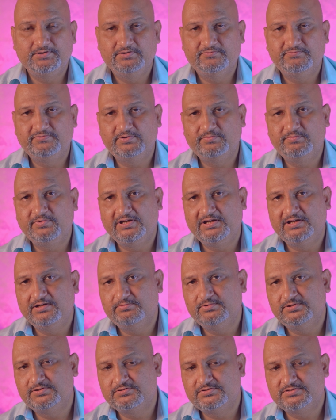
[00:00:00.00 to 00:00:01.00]
would be
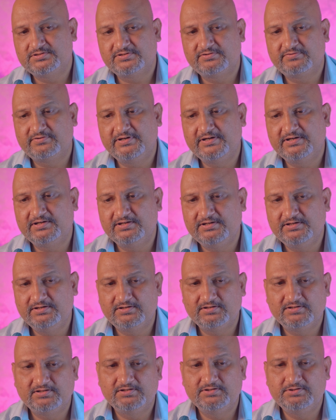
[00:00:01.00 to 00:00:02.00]
able to generate an
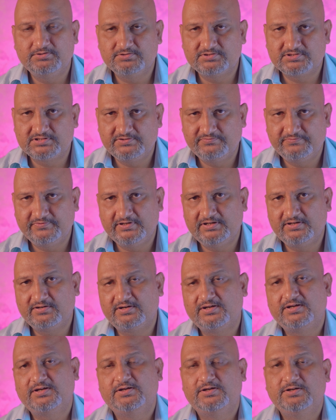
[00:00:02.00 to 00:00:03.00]
internal use
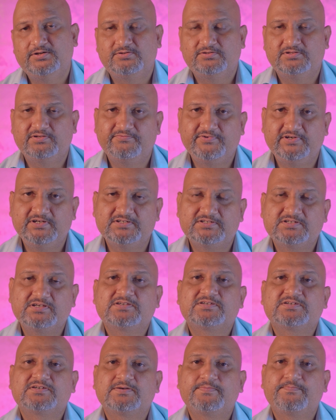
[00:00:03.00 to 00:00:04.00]
inventory into the VA
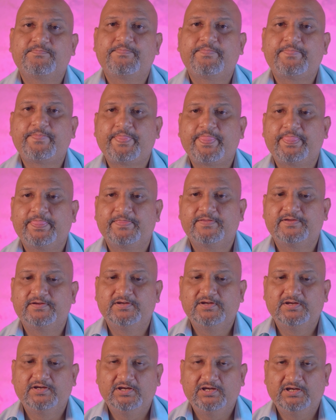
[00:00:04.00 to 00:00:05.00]
system.
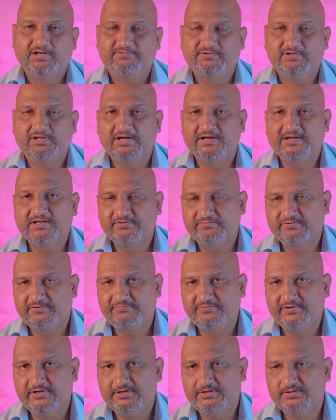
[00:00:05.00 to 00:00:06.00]
If you like our
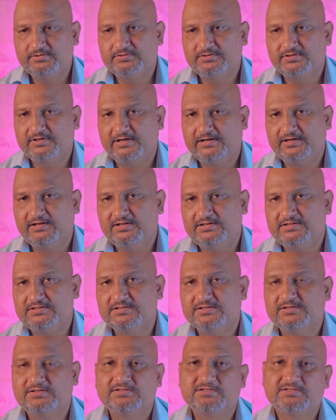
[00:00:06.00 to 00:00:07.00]
video, kindly
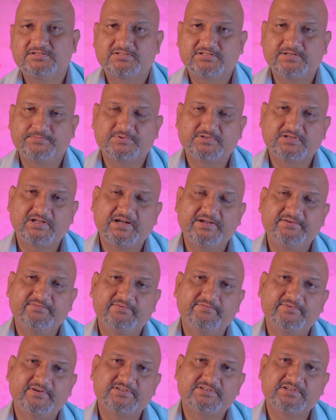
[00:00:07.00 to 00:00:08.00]
subscribe
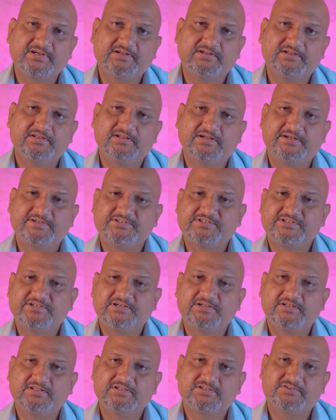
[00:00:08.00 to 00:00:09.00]
our channel and
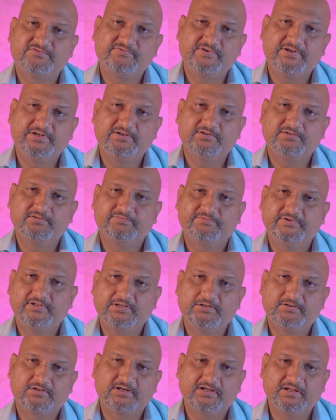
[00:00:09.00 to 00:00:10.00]
share this video with
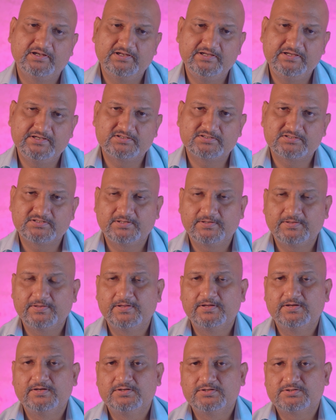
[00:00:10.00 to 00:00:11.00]
your colleagues
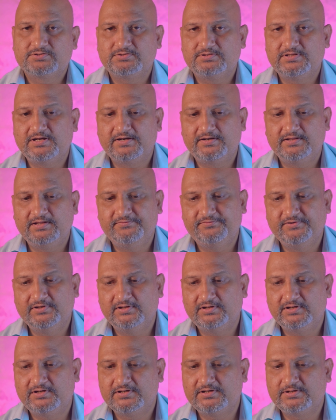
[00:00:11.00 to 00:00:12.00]
so that they will
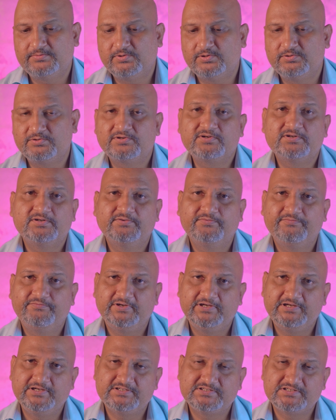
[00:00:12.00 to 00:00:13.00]
learn about
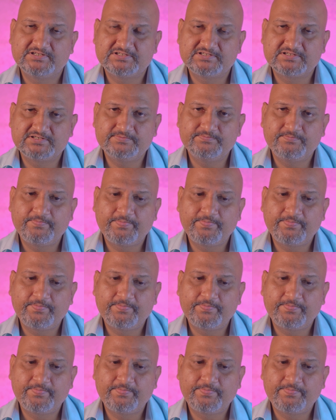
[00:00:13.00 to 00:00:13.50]
VA system.